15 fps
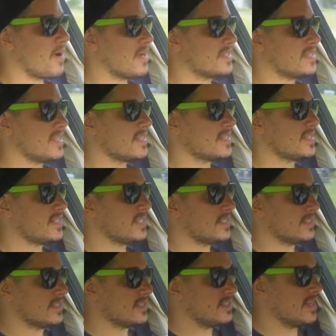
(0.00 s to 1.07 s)
process
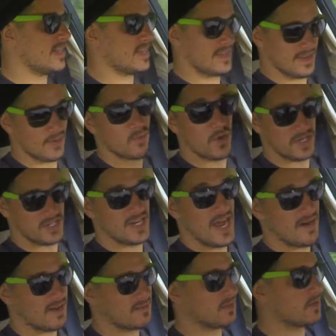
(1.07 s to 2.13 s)
is, and which
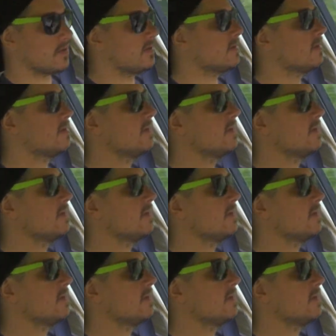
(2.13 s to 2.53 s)
now I've learned.